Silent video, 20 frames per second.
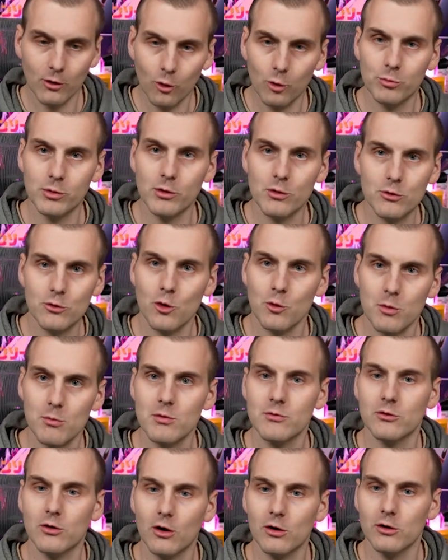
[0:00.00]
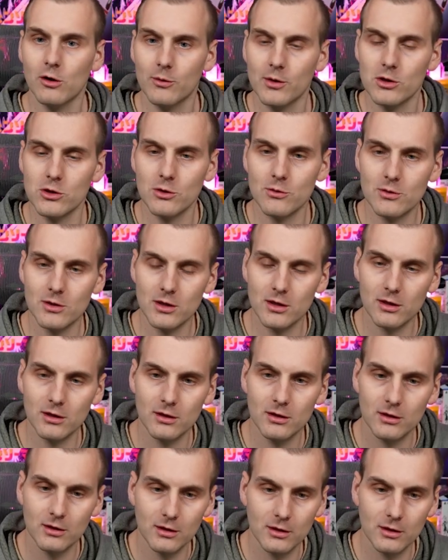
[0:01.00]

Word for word: all boots up and we've got no issues here.